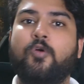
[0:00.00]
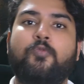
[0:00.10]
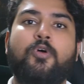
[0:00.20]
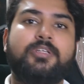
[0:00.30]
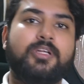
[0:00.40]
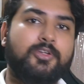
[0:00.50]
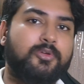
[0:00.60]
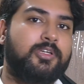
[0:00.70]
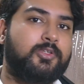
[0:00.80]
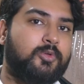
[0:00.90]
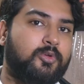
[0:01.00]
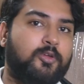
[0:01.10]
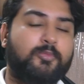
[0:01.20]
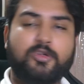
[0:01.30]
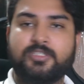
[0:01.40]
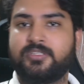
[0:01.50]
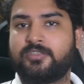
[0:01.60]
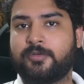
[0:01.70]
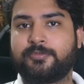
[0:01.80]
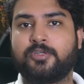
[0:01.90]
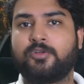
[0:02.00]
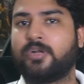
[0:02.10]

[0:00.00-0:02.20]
What do you need to do in your project description,